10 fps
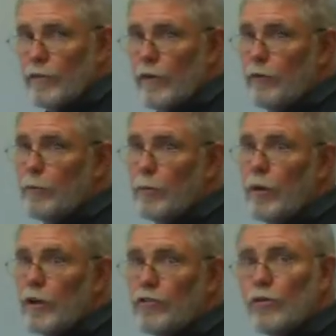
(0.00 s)
if you
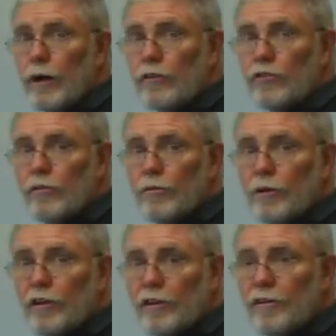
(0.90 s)
apply too much,
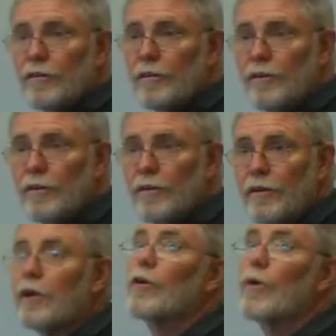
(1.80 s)
what are you going to do?
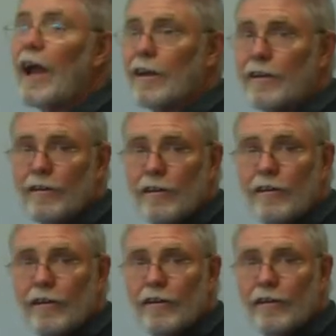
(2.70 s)
You're going to crack
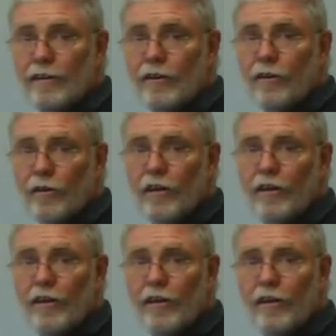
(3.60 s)
the concrete
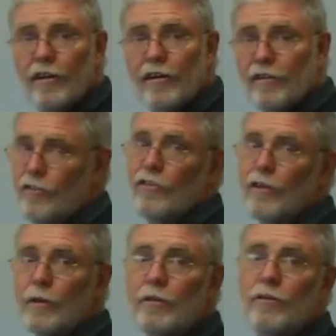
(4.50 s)
because there's a
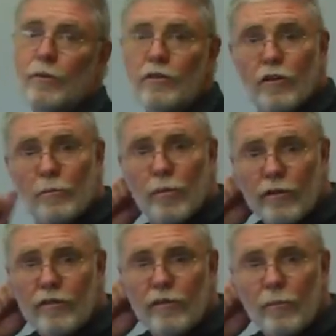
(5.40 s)
limit to its
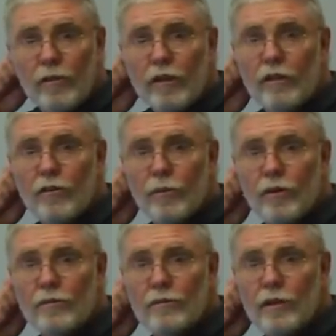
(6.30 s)
compressive ability as
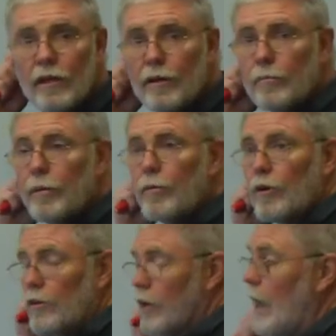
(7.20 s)
well. But
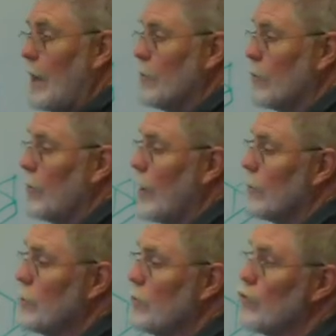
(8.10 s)
what you can do
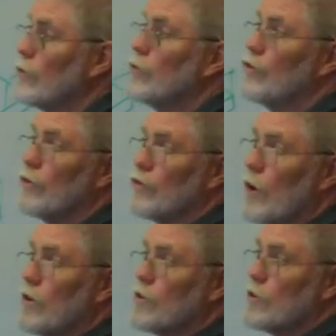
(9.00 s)
now is induce
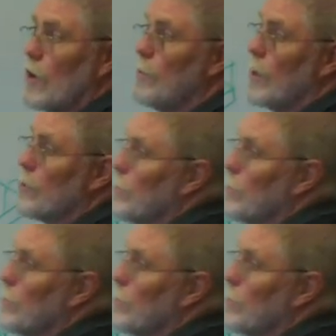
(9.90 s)
so much